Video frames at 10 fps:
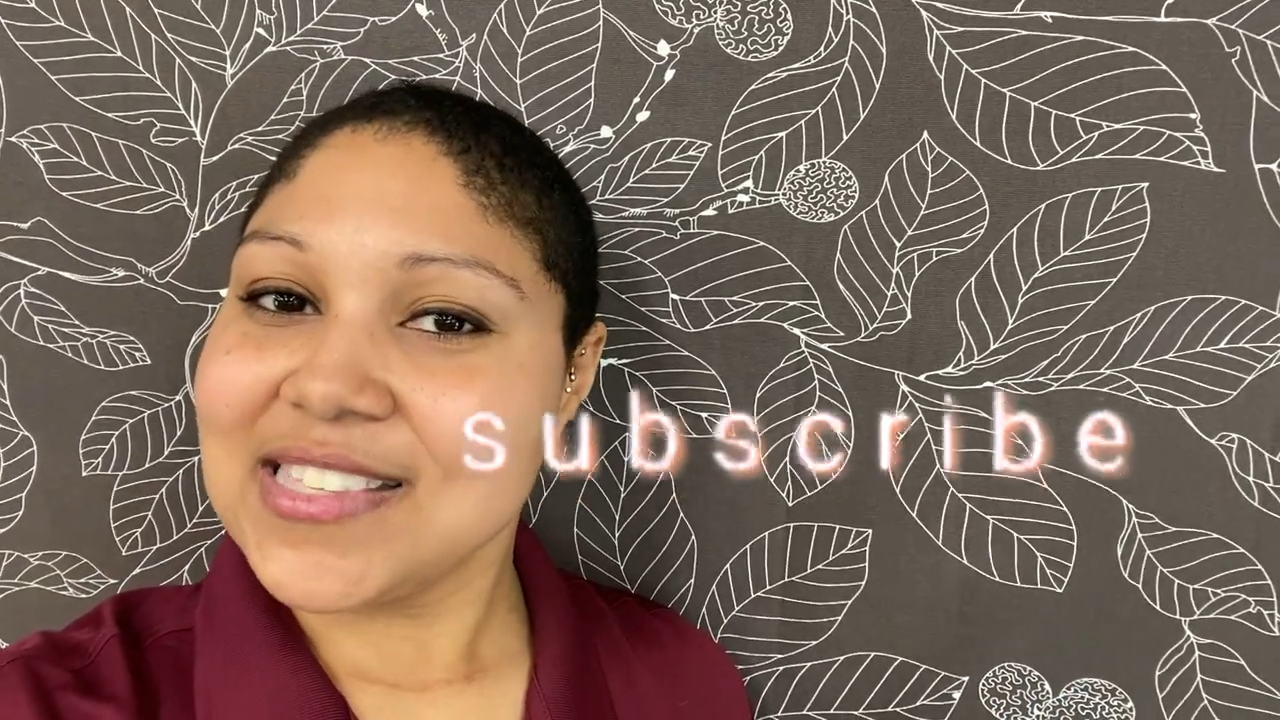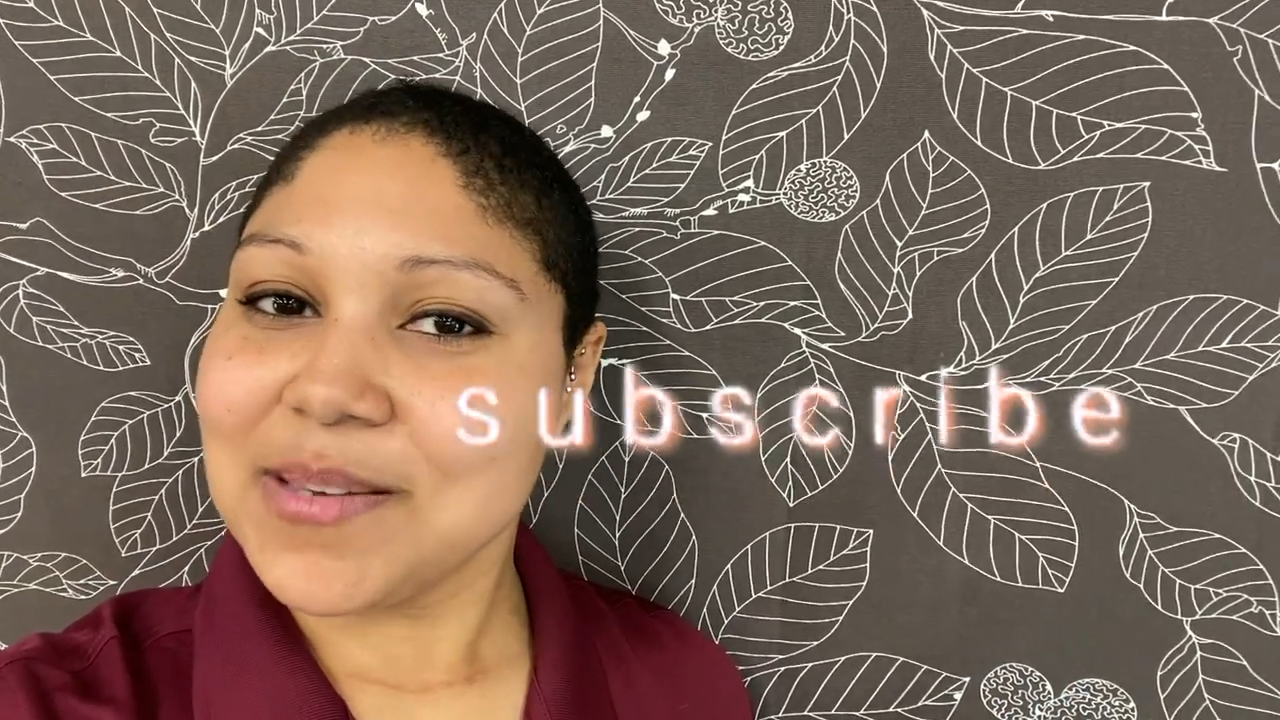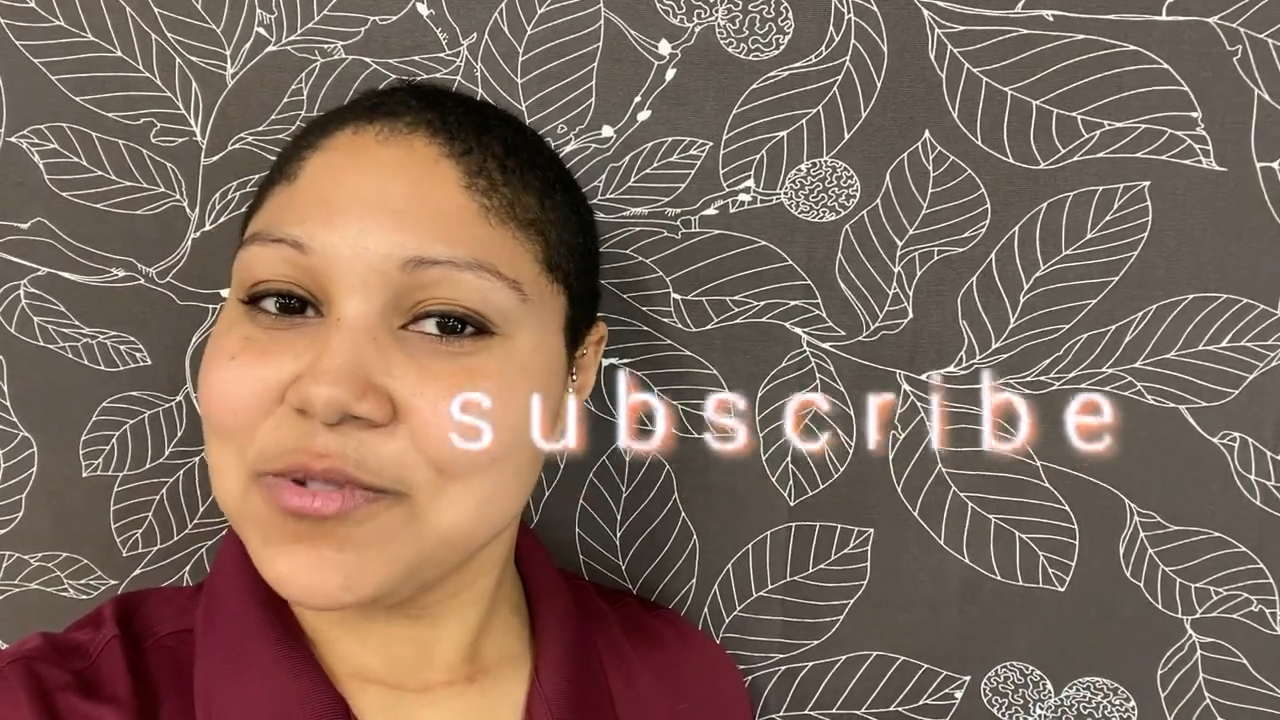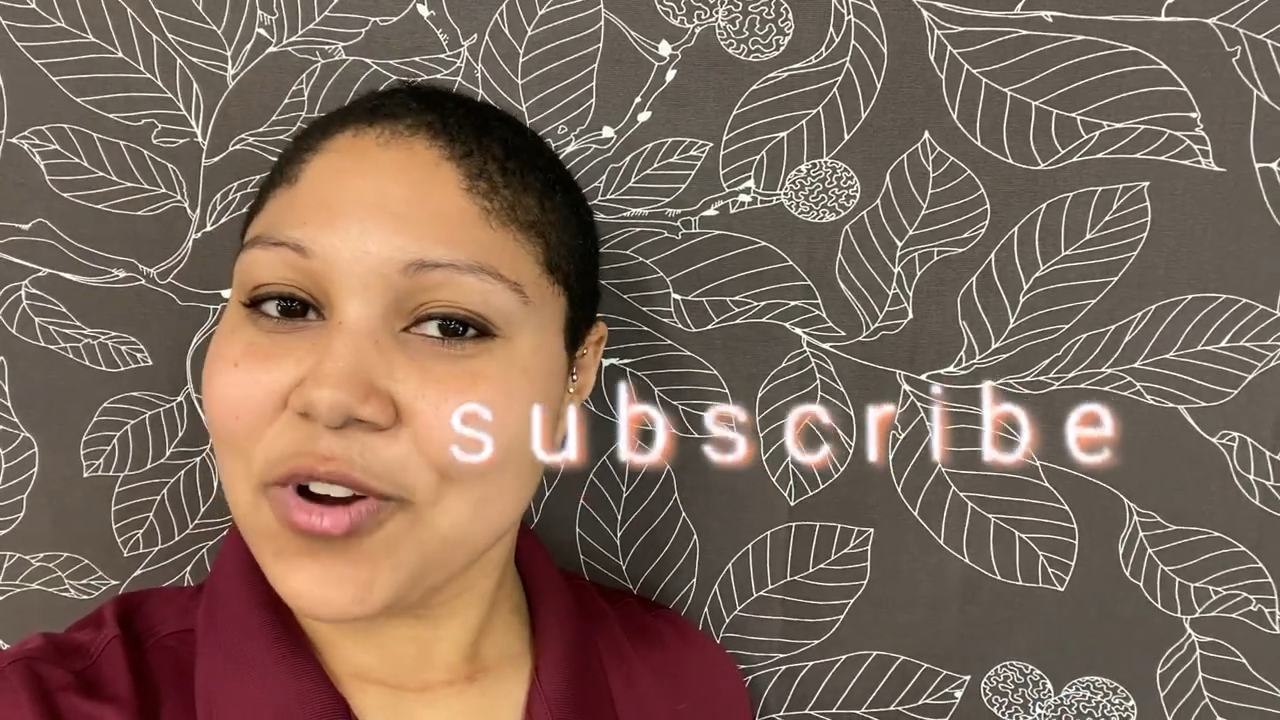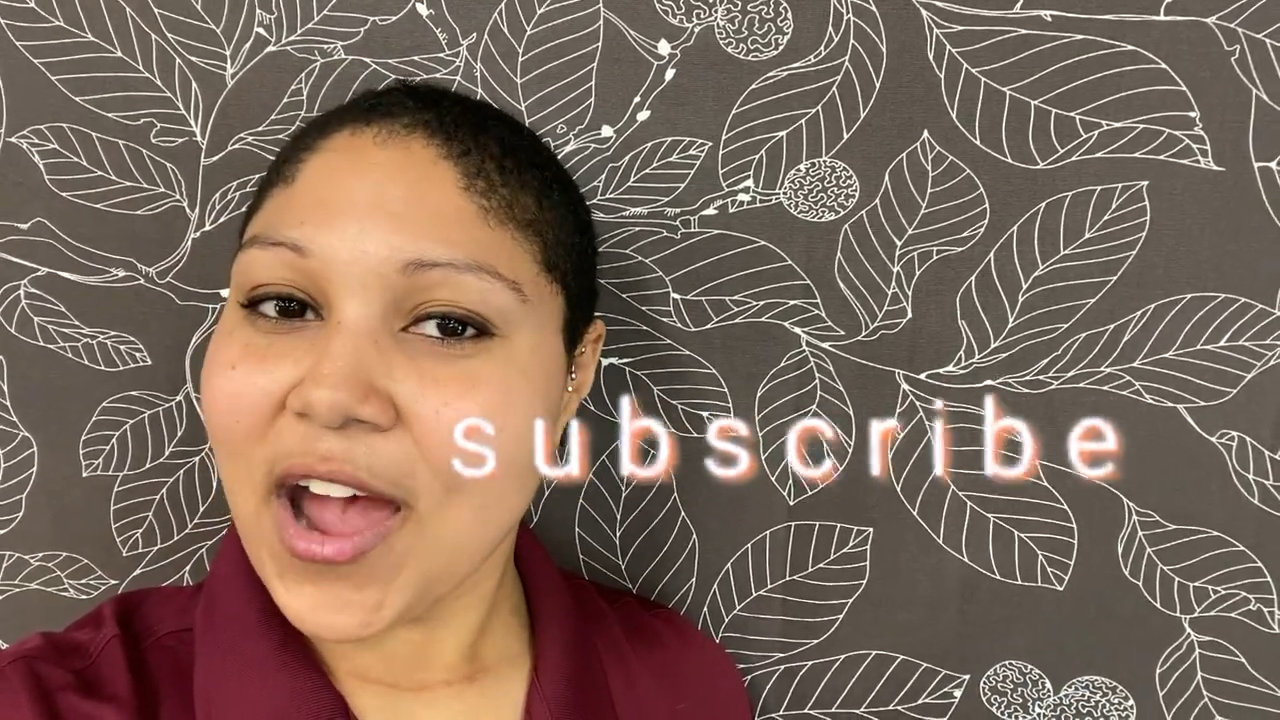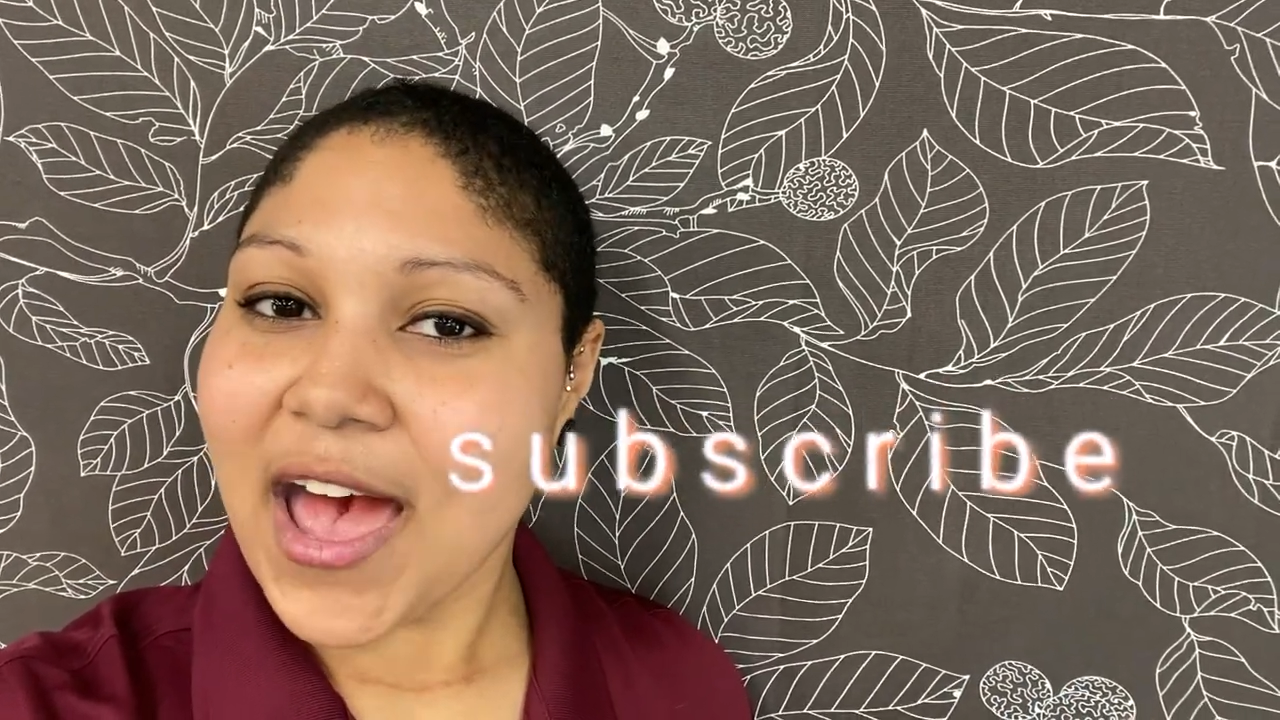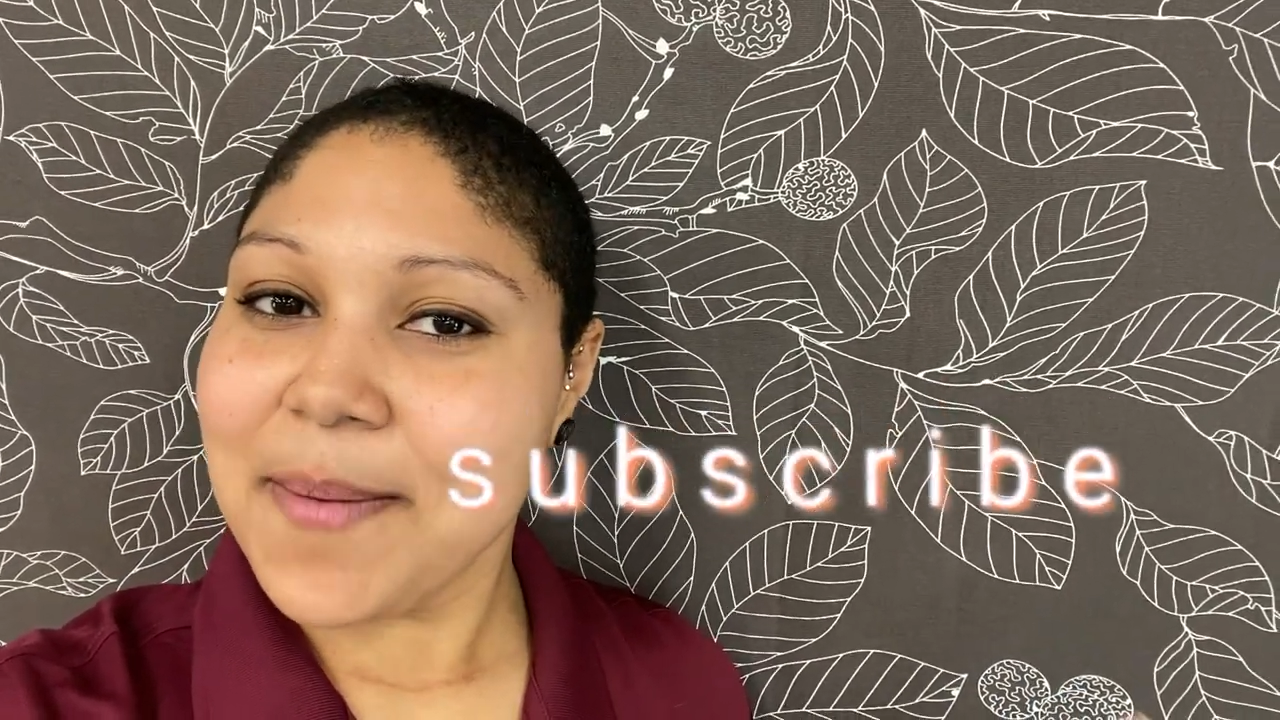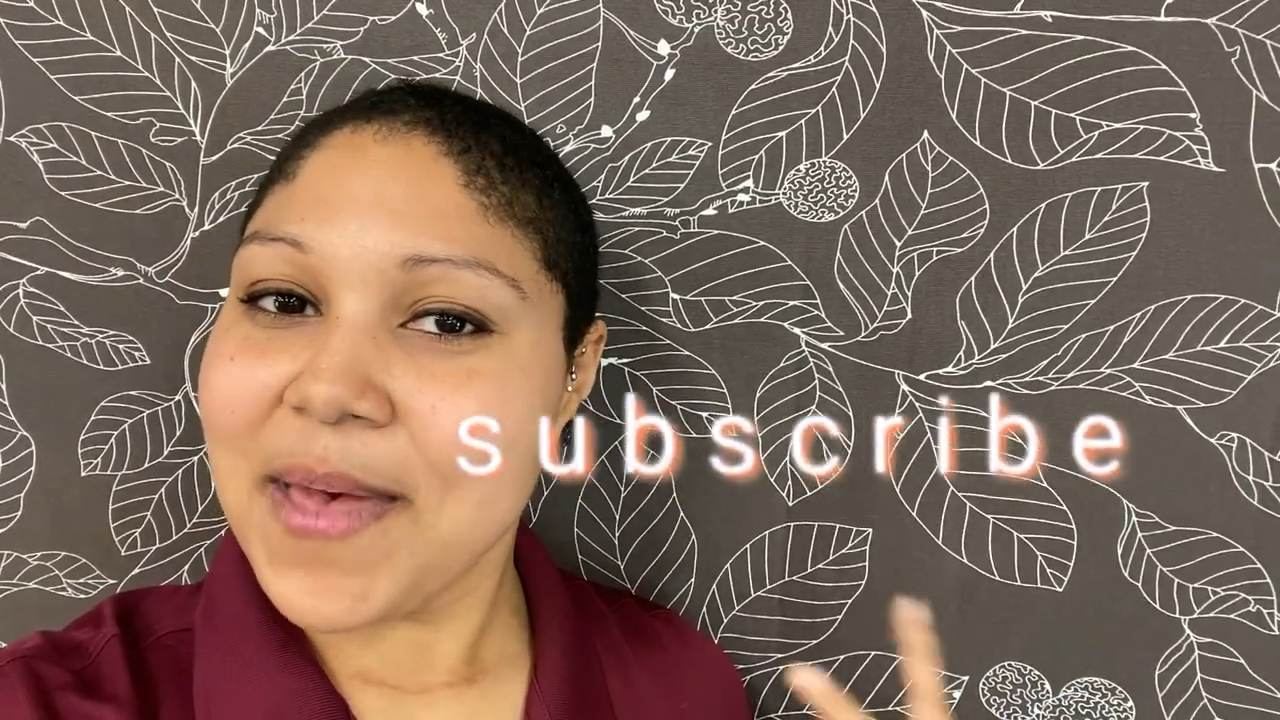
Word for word: subscribe,